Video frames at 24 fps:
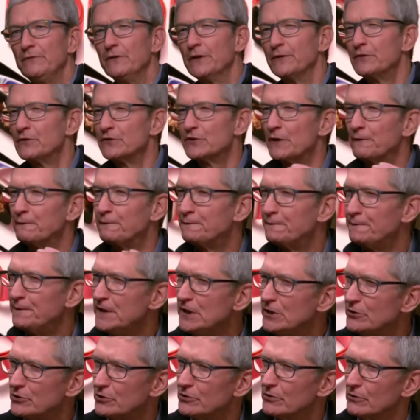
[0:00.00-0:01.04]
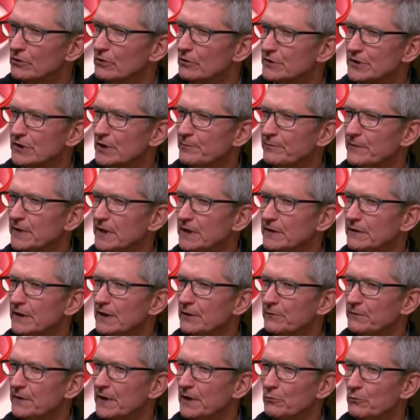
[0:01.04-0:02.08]
that there's a feature or something
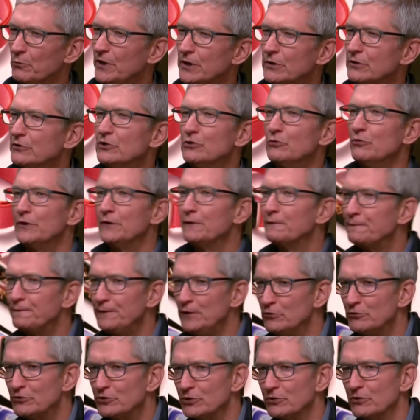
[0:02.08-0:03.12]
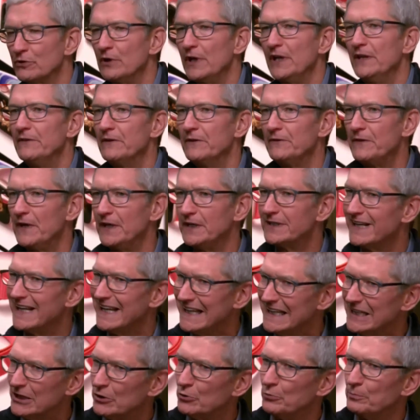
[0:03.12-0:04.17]
that we could do in the future and that they could
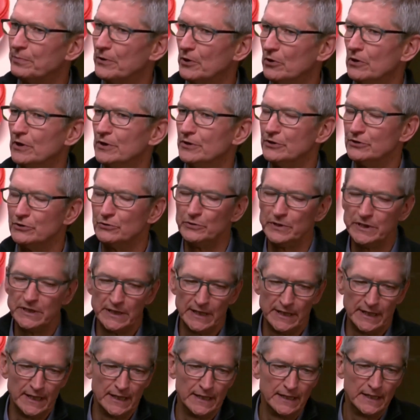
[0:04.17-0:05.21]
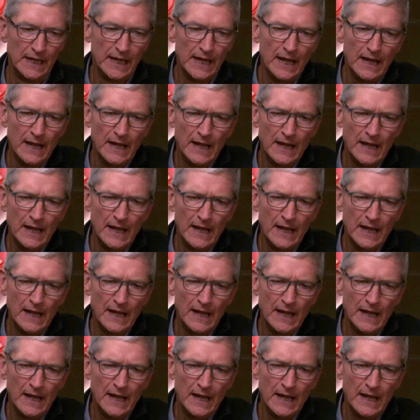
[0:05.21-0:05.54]
help on doing that.